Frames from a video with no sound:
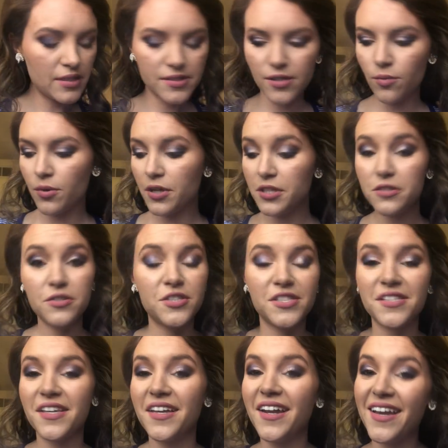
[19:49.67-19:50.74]
So we're gonna
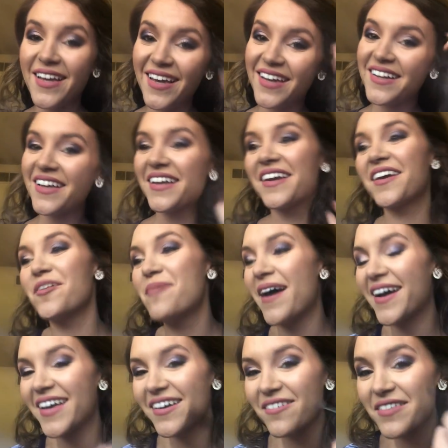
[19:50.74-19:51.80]
just gonna go
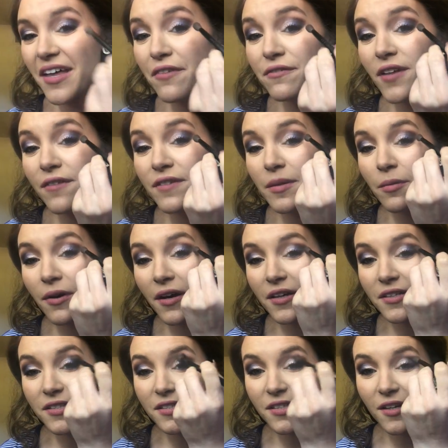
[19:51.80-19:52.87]
back in with that fluffy
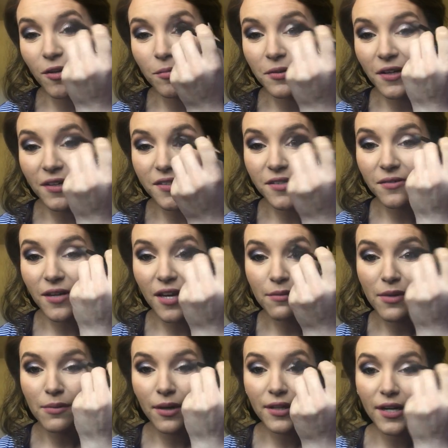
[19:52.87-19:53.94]
brush. I hope you guys don't hate
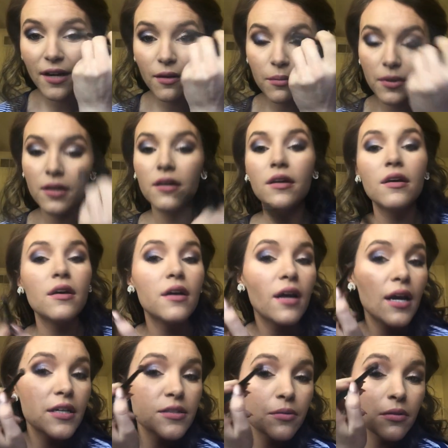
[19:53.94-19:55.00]
me by now, but
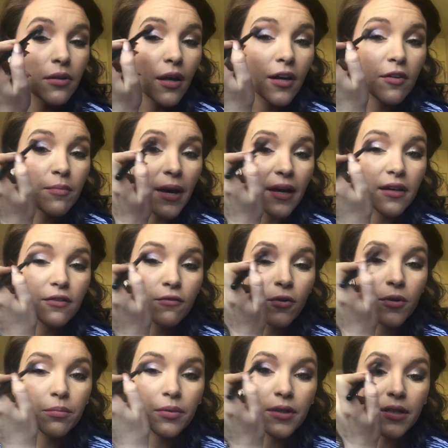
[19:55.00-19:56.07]
I do a lot of back and
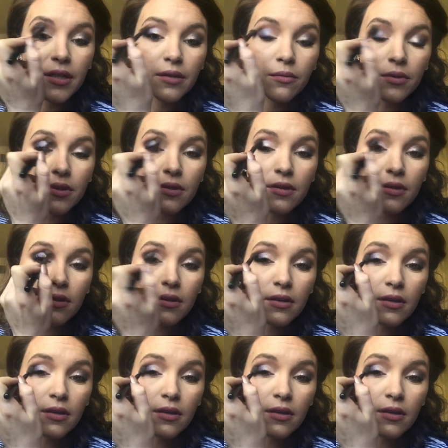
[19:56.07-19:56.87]
forth blending with,